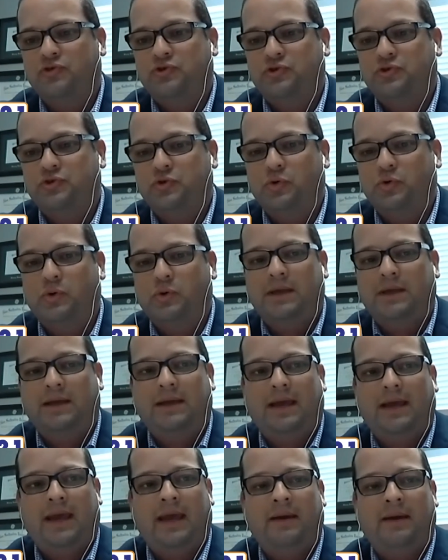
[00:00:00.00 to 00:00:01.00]

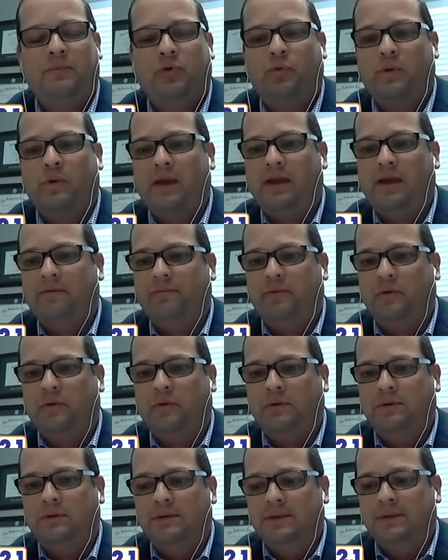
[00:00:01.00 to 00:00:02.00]
truly am
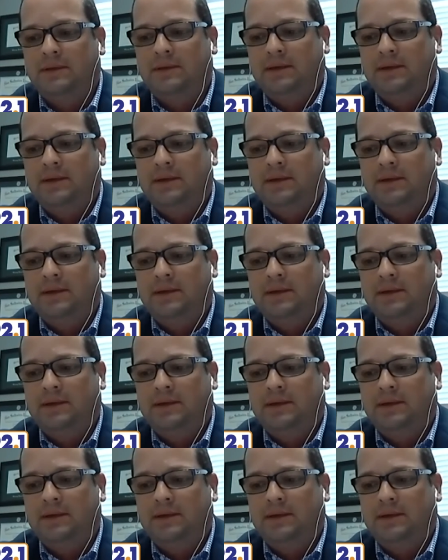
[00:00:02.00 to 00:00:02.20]
grateful,